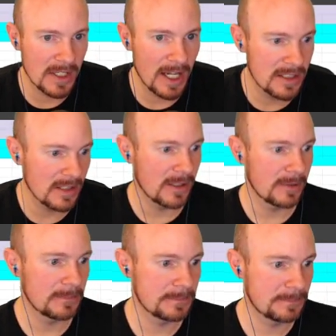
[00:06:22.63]
it A
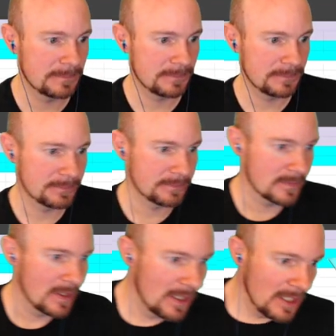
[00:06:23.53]
tier.
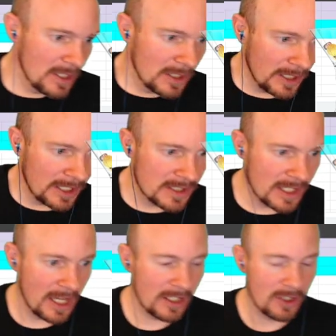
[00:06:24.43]
Lanius
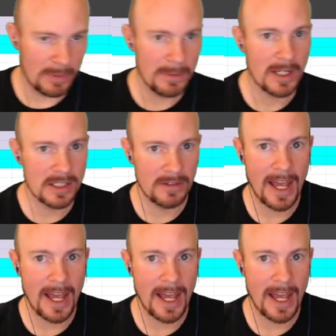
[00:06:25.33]
A could be because of